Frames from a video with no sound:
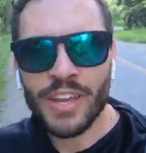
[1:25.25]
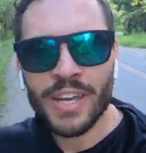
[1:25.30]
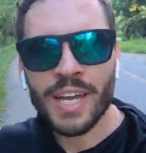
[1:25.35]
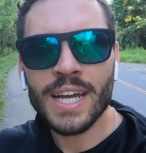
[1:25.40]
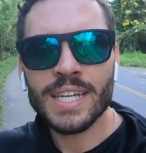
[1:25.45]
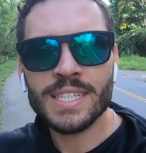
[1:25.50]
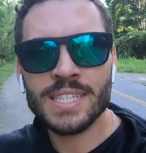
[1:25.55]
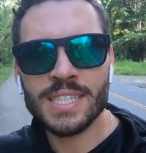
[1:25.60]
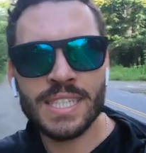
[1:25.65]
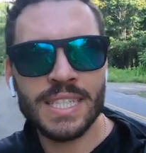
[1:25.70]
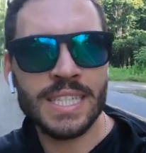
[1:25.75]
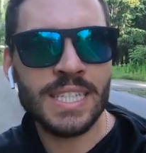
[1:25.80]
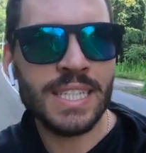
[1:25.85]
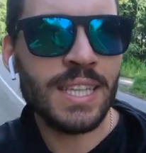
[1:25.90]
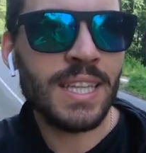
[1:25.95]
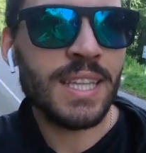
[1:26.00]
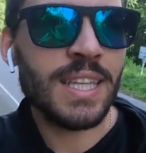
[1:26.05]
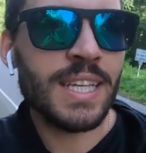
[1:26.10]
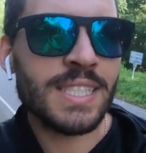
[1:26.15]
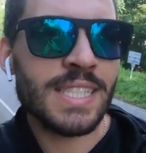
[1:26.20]
I've
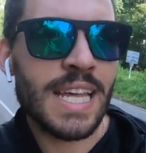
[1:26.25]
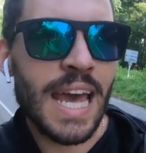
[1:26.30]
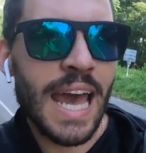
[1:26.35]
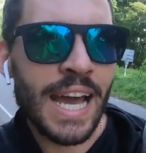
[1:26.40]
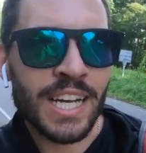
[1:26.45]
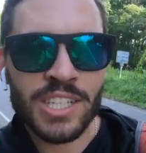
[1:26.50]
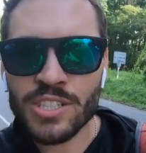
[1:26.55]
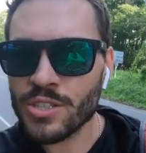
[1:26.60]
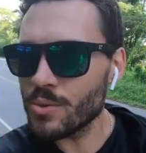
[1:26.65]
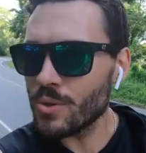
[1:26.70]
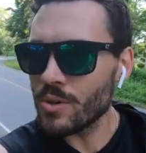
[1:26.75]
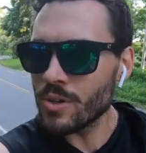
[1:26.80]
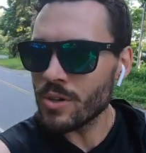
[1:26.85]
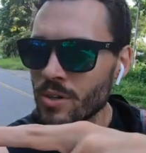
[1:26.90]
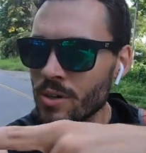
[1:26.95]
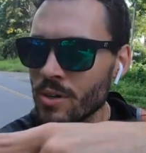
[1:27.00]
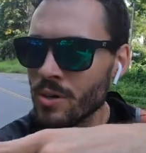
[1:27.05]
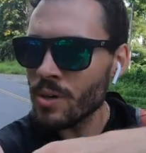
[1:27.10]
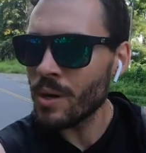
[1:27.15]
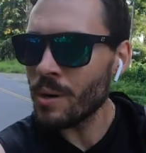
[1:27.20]
seen this
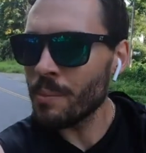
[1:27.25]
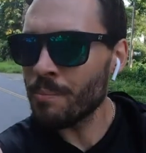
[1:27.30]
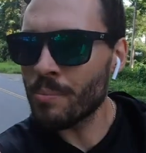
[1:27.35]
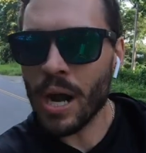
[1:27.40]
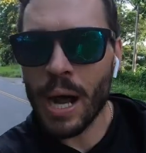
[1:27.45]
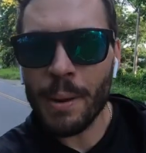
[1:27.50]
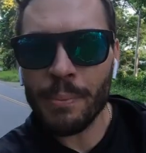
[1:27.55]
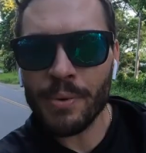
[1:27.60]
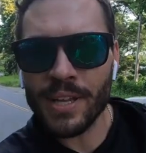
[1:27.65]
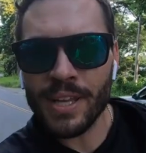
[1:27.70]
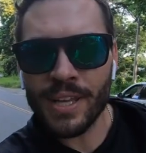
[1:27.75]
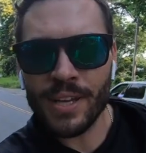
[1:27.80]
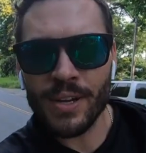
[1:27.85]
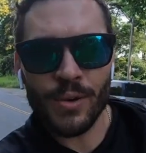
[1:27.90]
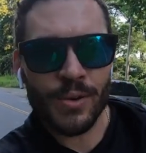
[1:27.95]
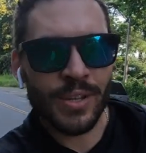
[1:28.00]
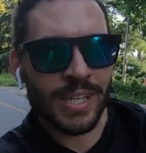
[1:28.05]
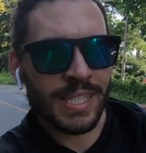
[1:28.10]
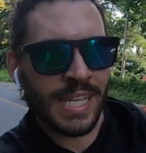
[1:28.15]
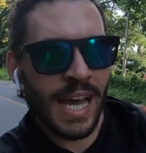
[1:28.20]
actual property or
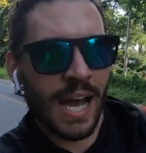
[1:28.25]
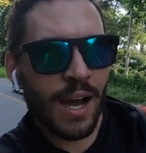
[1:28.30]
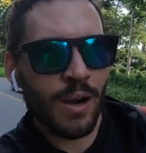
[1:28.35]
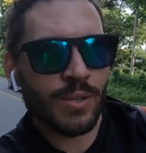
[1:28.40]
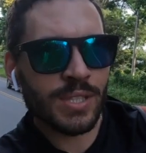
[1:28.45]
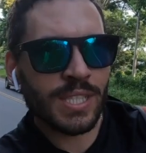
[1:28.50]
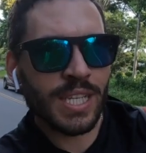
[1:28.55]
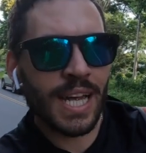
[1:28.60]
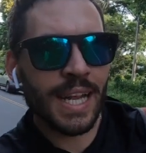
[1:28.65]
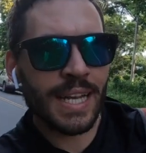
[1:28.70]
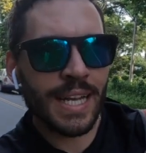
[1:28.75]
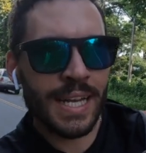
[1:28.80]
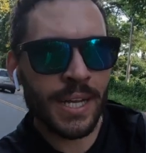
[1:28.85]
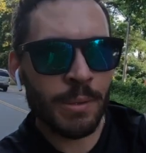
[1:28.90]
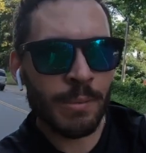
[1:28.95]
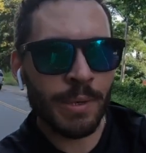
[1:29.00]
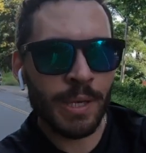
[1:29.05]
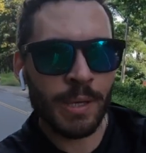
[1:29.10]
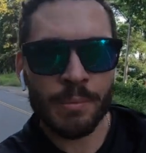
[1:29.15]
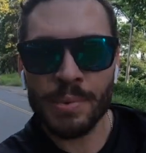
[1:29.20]
this house on
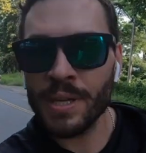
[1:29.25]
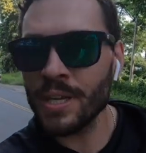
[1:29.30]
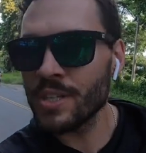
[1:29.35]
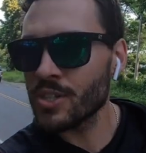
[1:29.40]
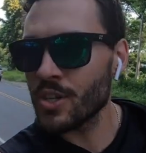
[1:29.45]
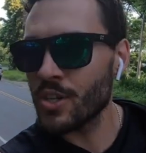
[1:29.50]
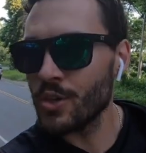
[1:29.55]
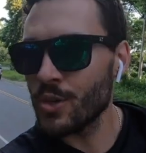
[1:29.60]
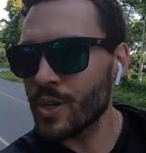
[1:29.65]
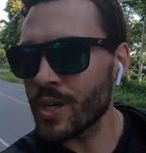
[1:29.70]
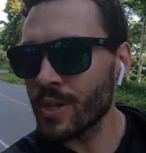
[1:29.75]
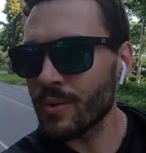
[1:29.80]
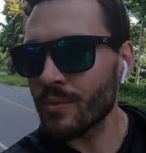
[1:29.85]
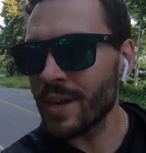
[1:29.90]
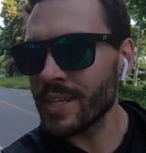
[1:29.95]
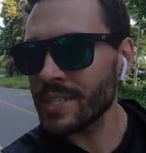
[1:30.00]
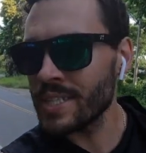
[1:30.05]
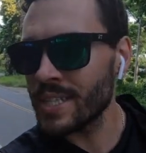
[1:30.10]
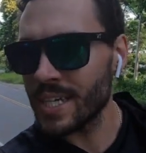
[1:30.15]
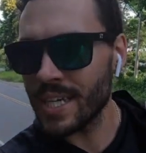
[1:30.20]
Airbnb, so you can
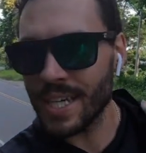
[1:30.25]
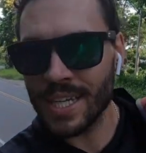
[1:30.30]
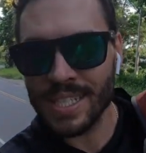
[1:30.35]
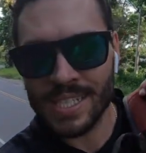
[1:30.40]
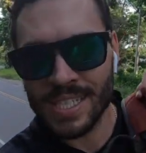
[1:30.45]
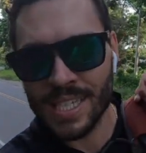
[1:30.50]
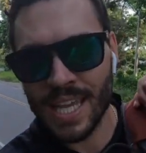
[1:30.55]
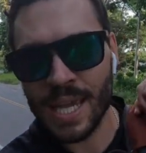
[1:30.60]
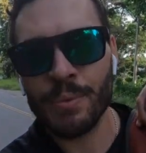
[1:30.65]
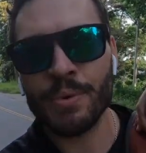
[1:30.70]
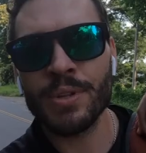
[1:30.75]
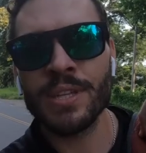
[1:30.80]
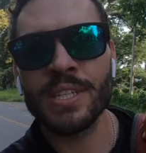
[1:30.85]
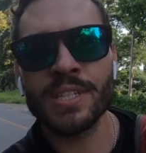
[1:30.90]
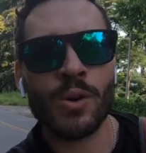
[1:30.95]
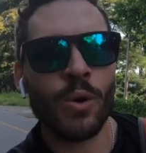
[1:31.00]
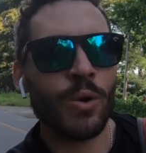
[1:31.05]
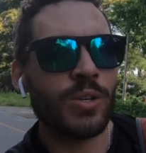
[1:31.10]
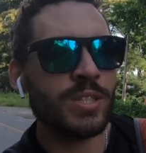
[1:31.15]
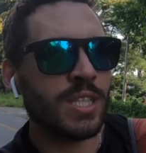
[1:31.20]
rent it and stay where these
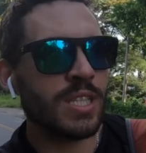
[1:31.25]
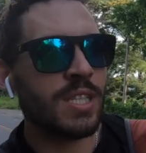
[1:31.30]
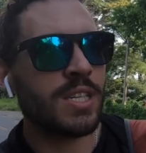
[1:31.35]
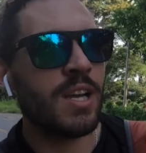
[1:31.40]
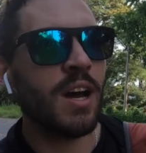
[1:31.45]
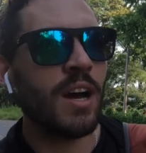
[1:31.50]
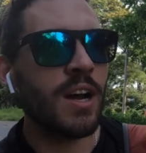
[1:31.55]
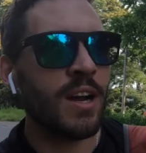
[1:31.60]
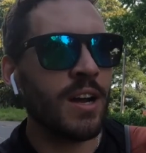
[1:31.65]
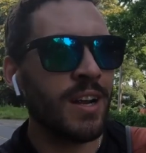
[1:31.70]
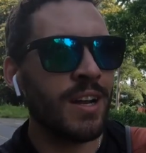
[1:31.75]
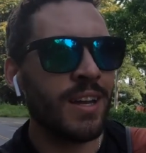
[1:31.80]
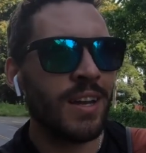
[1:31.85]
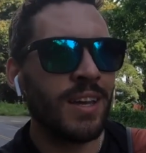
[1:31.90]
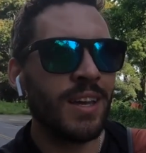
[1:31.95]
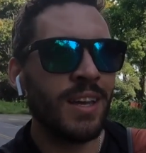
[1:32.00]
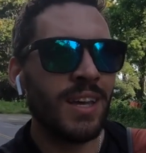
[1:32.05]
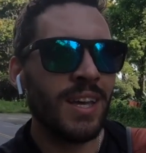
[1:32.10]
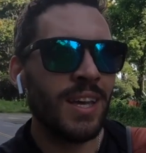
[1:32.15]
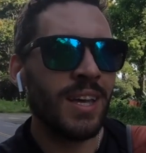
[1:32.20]
horses are.
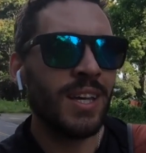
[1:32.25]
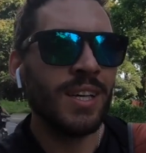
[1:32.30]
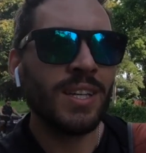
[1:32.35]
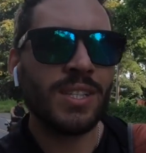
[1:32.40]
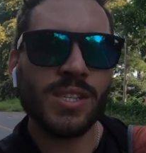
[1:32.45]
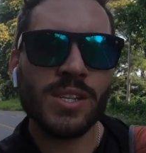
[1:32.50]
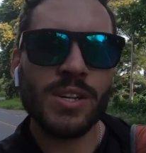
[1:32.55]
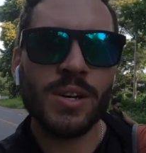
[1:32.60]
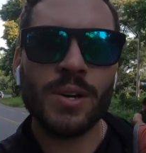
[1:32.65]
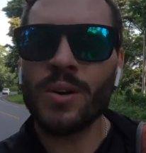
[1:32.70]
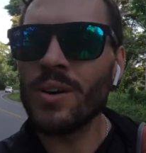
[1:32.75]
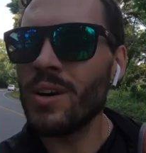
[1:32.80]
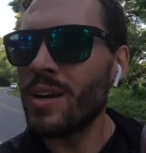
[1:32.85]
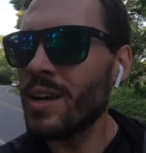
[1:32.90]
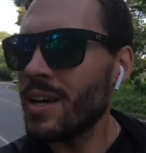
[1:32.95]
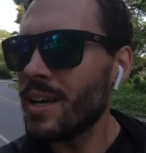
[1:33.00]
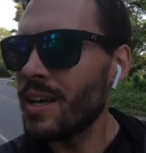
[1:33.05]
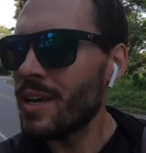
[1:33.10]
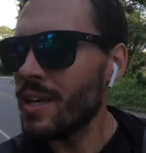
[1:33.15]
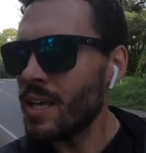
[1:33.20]

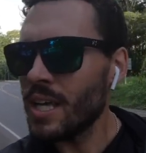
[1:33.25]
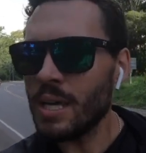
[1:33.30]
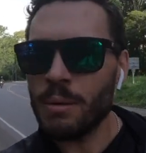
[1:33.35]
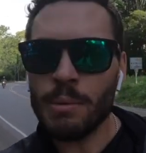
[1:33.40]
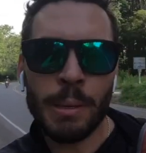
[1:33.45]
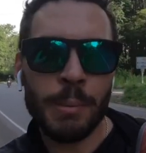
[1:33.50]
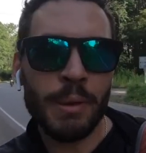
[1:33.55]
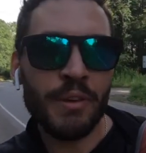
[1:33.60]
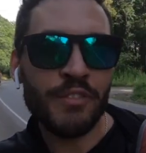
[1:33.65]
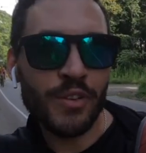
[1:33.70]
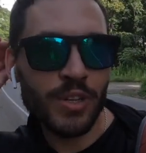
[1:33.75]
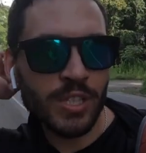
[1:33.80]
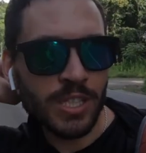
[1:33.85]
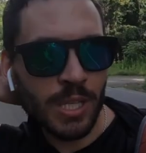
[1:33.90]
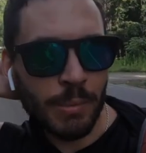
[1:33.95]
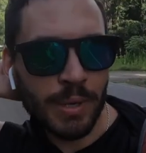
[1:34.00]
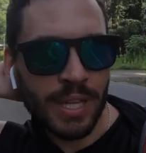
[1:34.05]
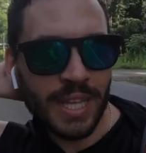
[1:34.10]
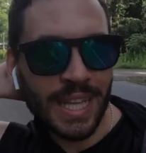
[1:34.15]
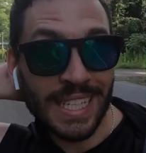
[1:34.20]
So maybe if you're
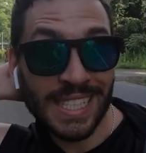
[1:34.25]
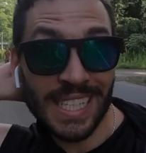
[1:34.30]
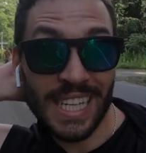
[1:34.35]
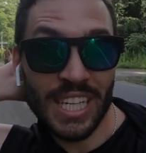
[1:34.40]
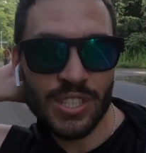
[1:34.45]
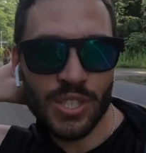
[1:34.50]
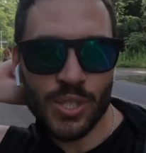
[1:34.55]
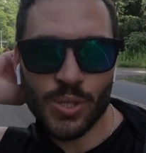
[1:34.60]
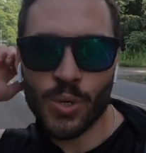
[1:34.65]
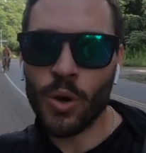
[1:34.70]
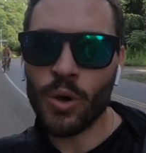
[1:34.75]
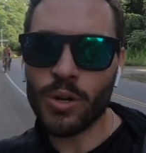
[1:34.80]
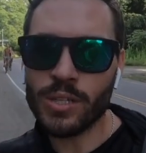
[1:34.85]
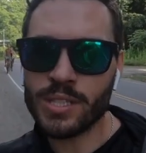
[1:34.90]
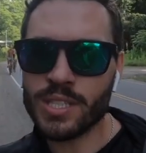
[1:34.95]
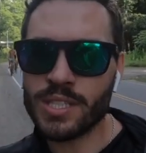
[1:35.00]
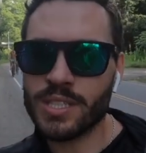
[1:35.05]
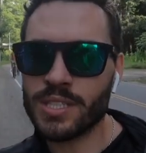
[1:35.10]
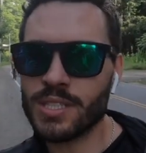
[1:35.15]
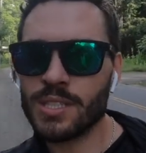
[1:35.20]
somebody that's into
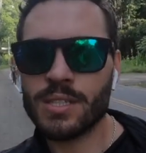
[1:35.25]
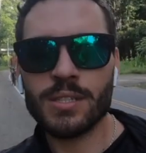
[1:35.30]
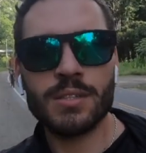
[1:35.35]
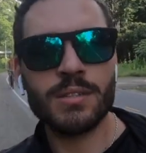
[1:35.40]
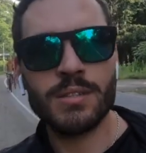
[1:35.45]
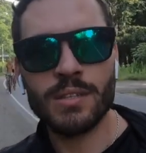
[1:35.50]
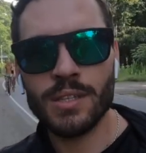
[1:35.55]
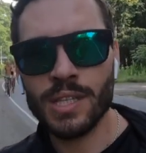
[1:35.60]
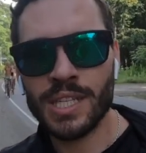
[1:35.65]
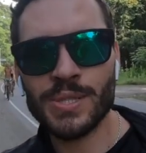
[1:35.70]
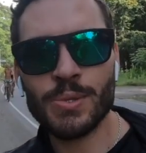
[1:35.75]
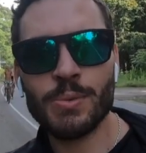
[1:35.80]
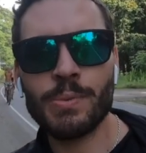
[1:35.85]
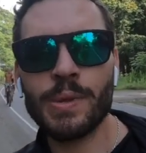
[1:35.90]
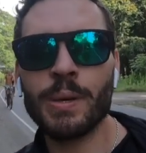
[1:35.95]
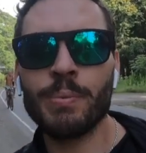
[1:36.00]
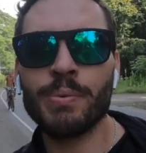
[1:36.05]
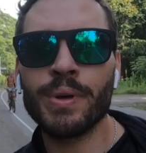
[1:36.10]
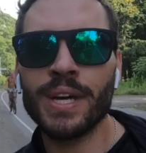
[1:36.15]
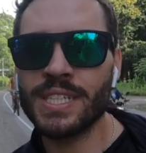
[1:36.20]
horses, this would be a
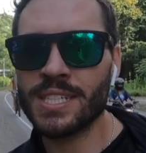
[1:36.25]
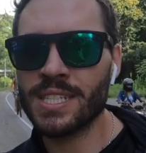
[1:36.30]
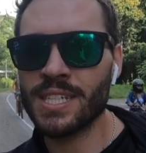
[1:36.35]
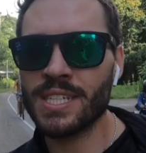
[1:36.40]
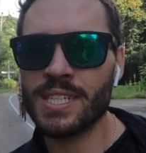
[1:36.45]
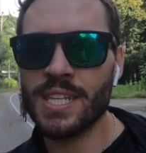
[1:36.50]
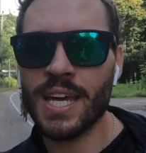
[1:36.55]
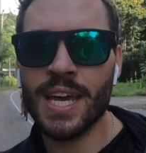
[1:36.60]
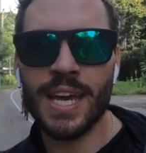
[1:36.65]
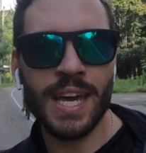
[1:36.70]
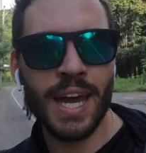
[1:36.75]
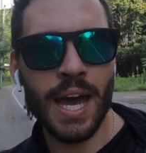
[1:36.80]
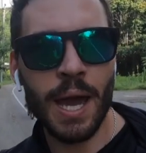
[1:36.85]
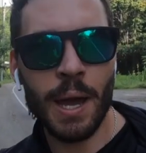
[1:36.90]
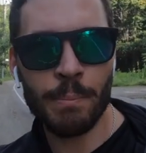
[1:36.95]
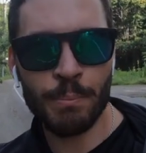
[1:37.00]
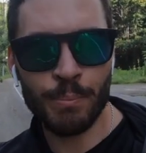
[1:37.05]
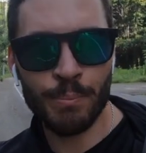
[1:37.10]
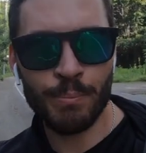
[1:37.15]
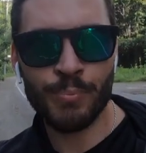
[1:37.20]
place to stay.
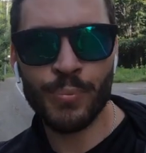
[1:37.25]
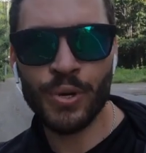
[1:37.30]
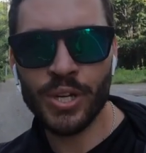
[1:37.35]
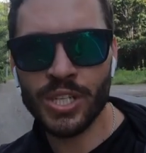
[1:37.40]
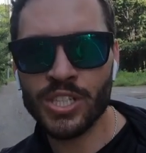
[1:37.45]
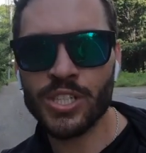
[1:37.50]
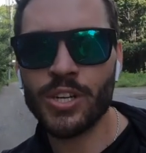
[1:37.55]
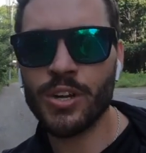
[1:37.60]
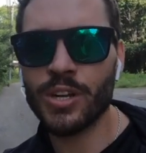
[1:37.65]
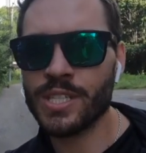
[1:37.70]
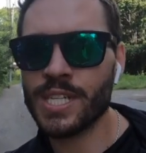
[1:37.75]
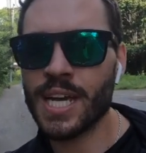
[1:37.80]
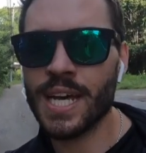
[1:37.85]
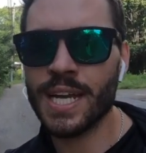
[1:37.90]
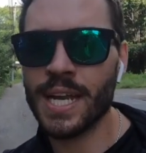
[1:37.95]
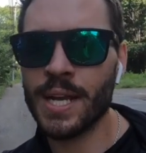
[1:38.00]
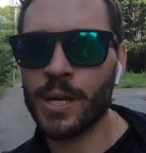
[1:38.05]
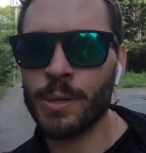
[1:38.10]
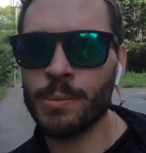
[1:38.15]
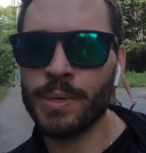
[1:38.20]
I'm pretty sure it's on
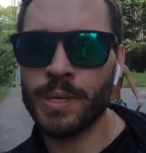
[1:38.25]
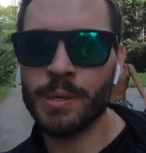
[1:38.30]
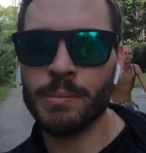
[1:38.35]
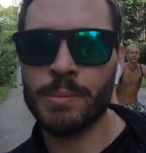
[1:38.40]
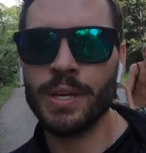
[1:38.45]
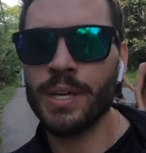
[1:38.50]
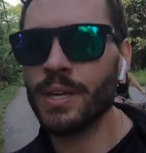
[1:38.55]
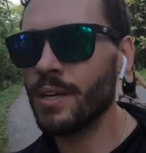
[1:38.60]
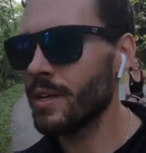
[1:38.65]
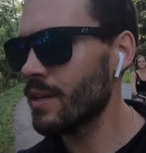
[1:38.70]
Airbnb.